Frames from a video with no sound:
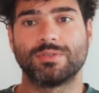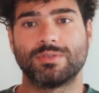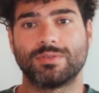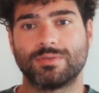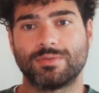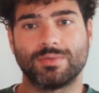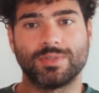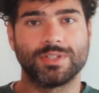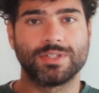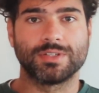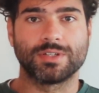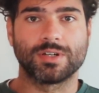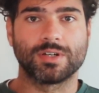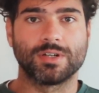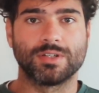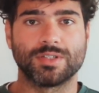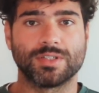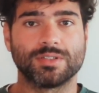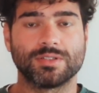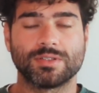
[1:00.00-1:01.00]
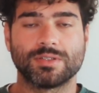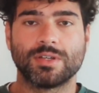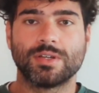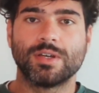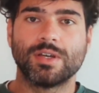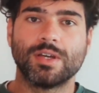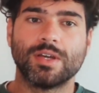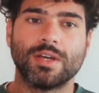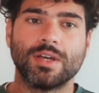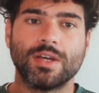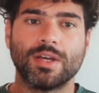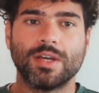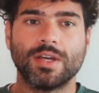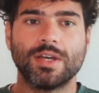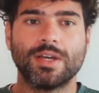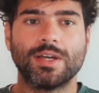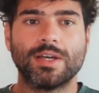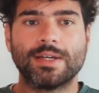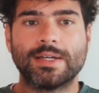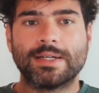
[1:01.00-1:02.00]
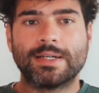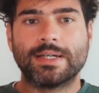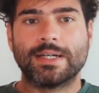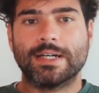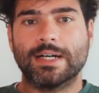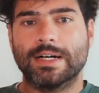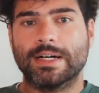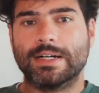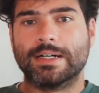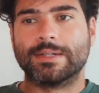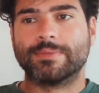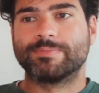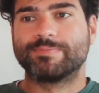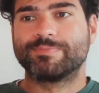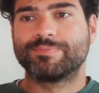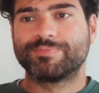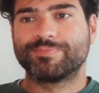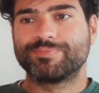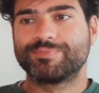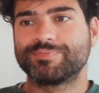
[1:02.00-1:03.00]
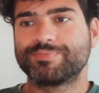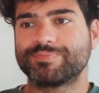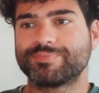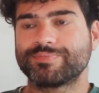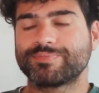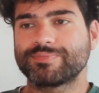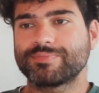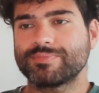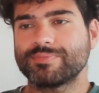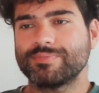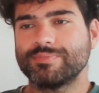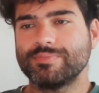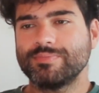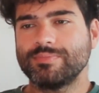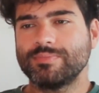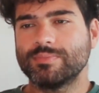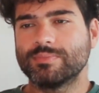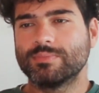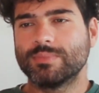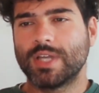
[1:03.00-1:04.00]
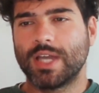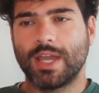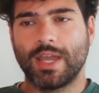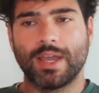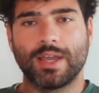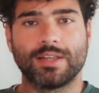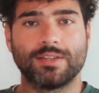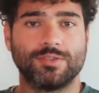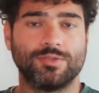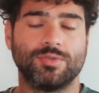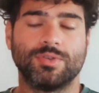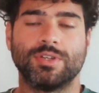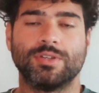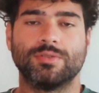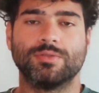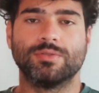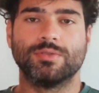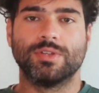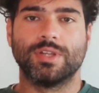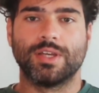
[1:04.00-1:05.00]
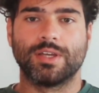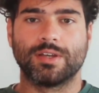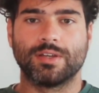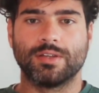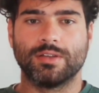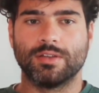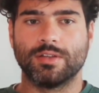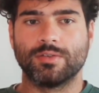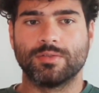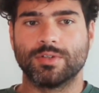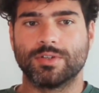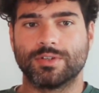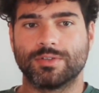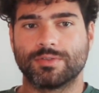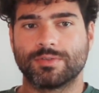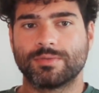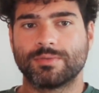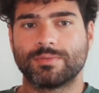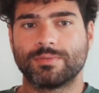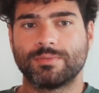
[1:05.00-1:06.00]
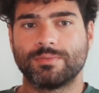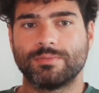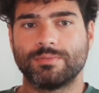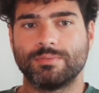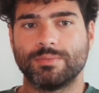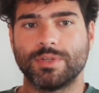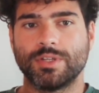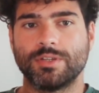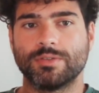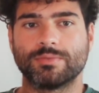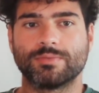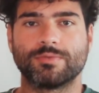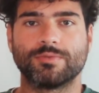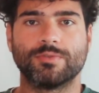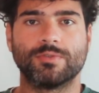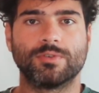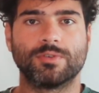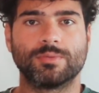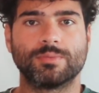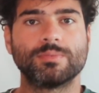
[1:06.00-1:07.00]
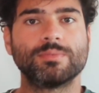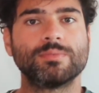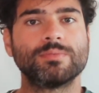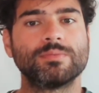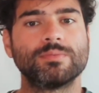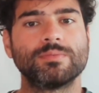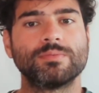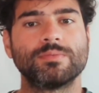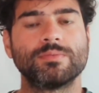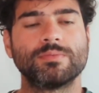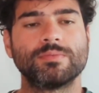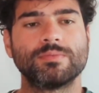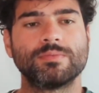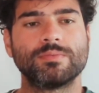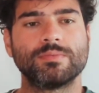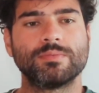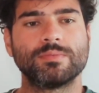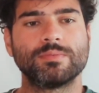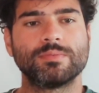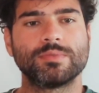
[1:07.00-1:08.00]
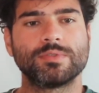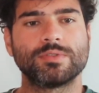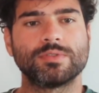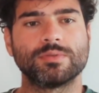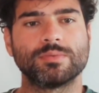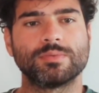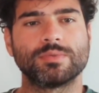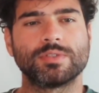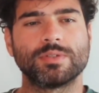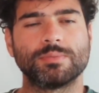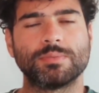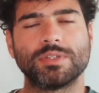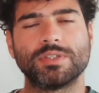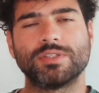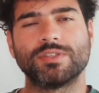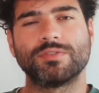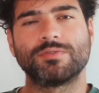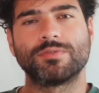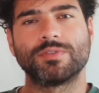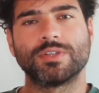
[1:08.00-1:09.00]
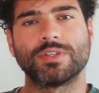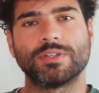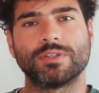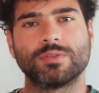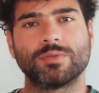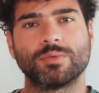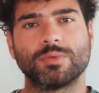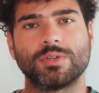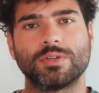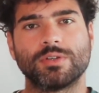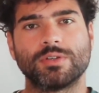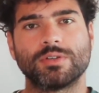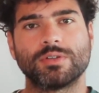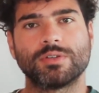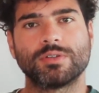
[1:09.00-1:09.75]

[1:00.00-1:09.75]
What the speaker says: written content. Um, and you can do like longer medium form, so it's a bit different than Twitter.